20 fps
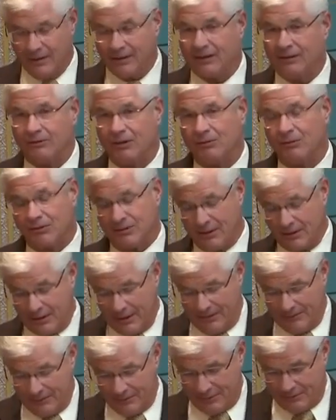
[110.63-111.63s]
And what was our
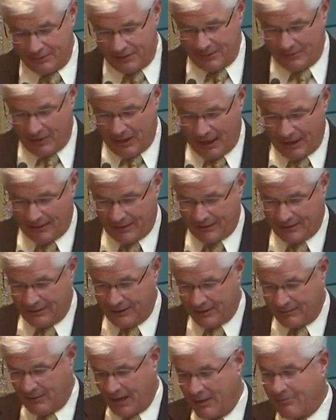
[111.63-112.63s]
governor's response to
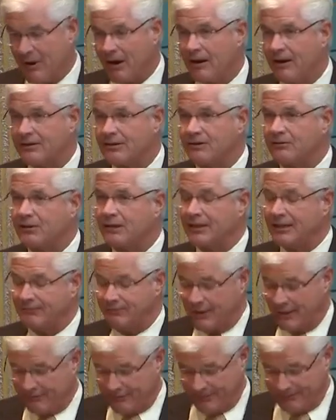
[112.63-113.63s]
this bipartisan relief
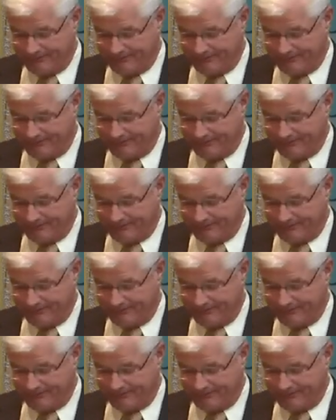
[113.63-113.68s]
effort?